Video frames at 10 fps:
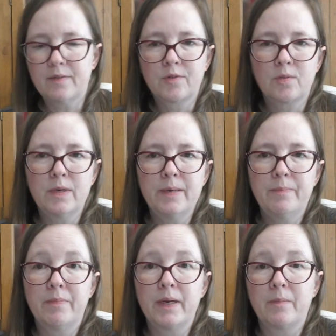have three
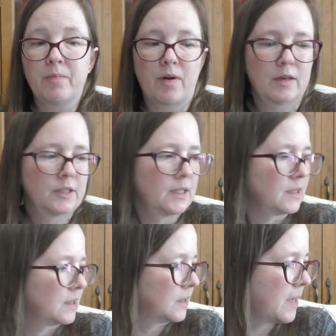big
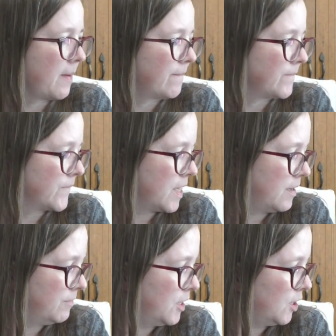projects,
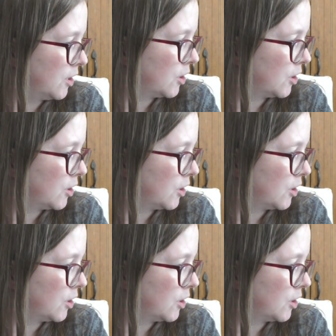and I'm not